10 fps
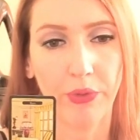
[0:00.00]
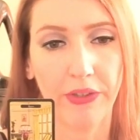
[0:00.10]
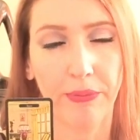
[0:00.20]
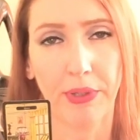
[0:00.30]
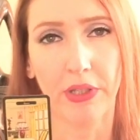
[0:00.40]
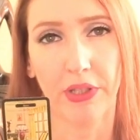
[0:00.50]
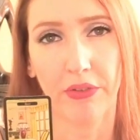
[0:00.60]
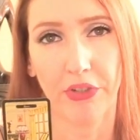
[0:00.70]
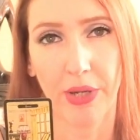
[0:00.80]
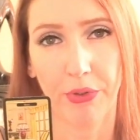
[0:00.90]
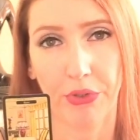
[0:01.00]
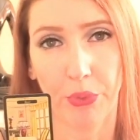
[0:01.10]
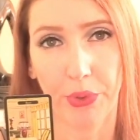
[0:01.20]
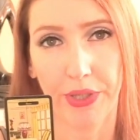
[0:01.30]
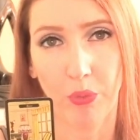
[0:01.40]
they spend a lot of time with you,
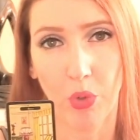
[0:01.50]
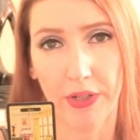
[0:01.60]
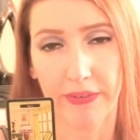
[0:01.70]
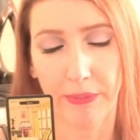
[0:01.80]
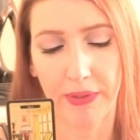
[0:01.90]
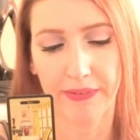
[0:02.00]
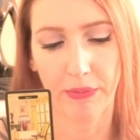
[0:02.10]
or they want to spend